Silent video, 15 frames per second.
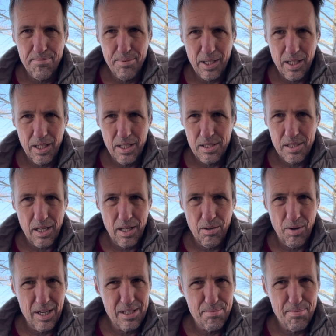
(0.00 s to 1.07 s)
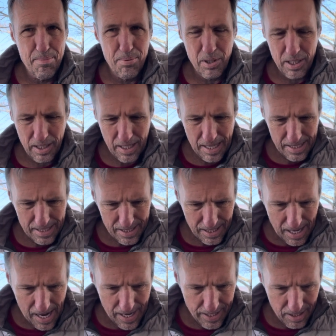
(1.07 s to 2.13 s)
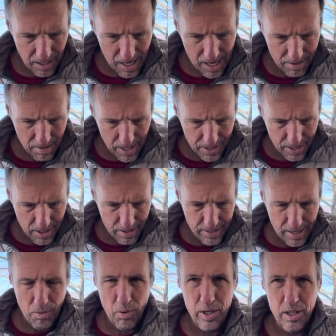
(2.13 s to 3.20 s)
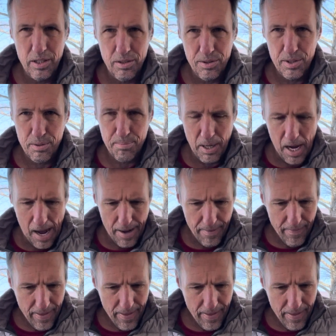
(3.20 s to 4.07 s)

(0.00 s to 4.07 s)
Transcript: because otherwise people can kind of slide a lot right there in that one little spot,